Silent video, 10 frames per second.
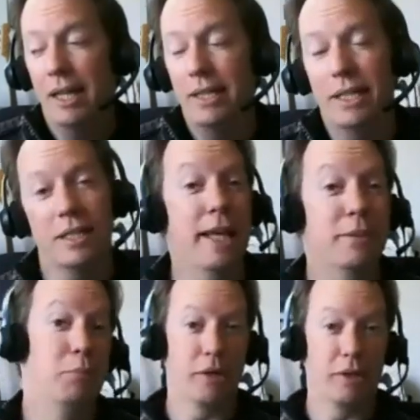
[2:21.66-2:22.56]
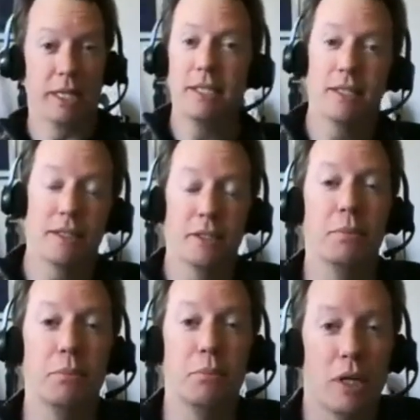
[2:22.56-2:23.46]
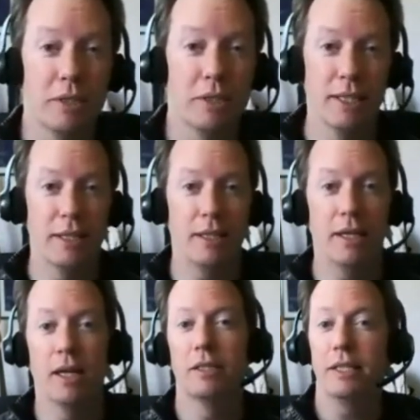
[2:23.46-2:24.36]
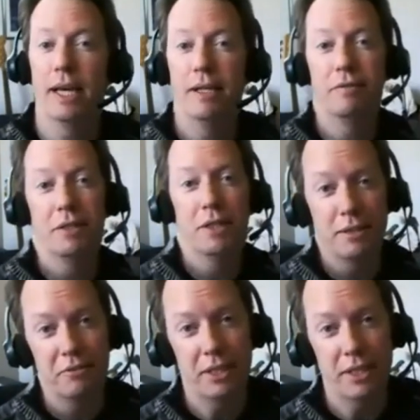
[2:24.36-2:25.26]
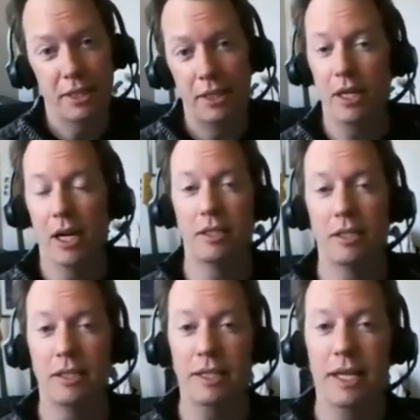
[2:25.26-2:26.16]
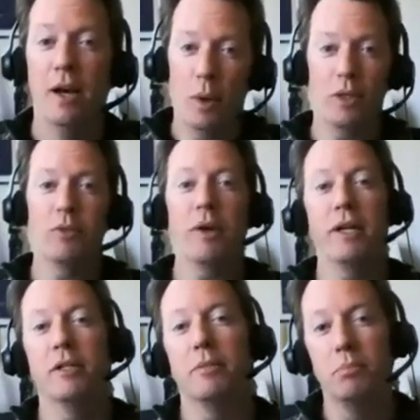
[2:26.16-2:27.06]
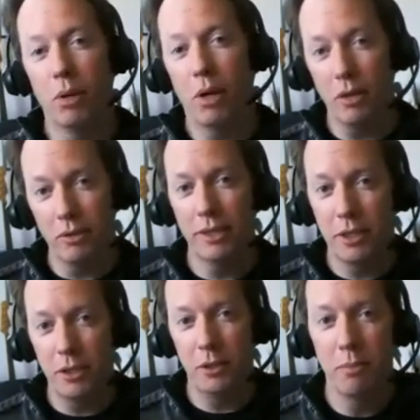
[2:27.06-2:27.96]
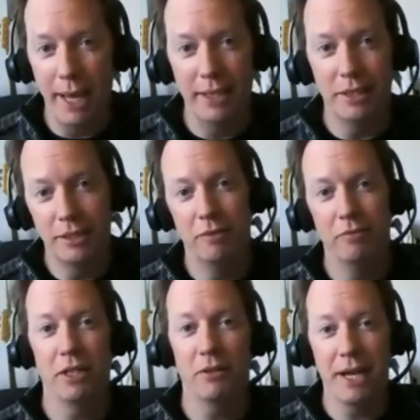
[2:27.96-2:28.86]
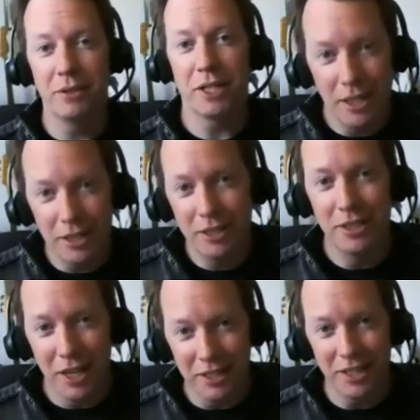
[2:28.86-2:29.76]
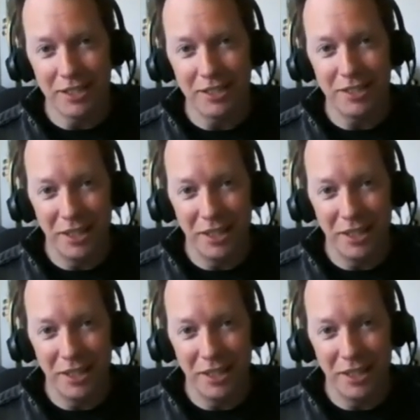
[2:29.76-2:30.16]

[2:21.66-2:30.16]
I think there has been progress. I think there's been progress in theology and in philosophy. In theology, what greater progress could you imagine than figuring out that God does not exist?